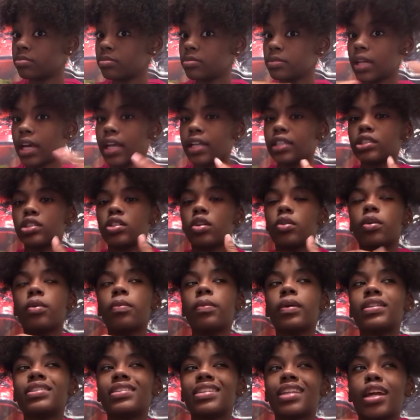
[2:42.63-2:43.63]
Like, so it
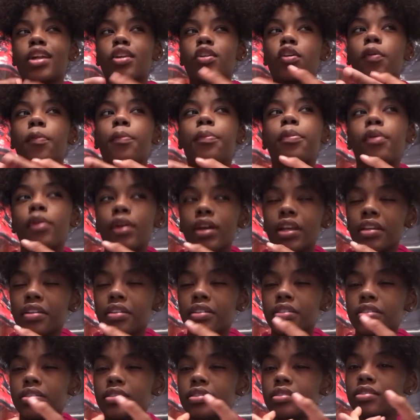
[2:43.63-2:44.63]
wasn't like no point
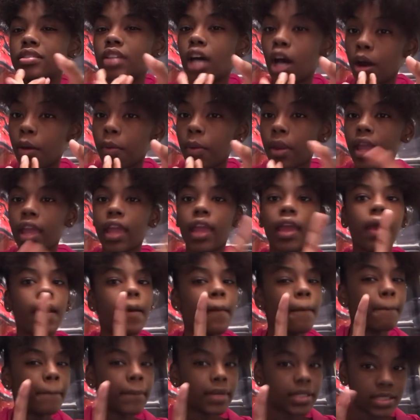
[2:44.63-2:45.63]
of talking.
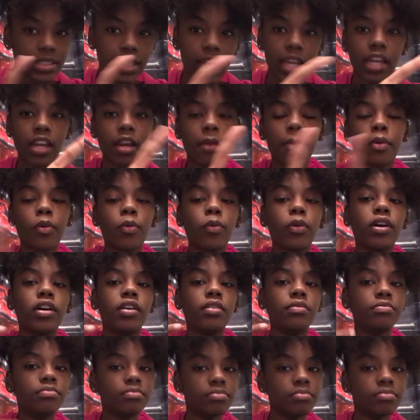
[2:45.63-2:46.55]
Mistake number one.